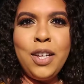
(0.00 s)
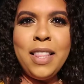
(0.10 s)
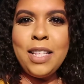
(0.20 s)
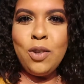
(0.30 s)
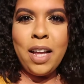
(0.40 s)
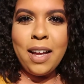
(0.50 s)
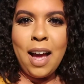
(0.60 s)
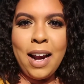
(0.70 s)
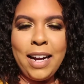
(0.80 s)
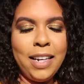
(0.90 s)
yeah, that's all I
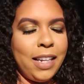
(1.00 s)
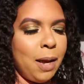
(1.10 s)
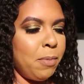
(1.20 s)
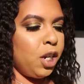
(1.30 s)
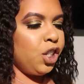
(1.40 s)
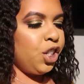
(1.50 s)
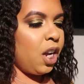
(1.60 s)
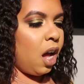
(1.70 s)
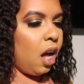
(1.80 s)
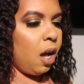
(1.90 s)
got. I didn't get much.
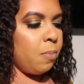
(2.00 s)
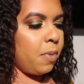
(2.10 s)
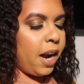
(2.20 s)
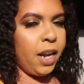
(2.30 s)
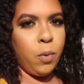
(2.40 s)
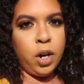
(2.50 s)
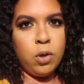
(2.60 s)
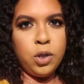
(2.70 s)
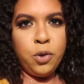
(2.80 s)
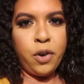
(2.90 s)
I didn't want to
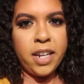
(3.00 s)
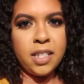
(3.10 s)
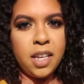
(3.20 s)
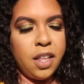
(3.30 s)
go too crazy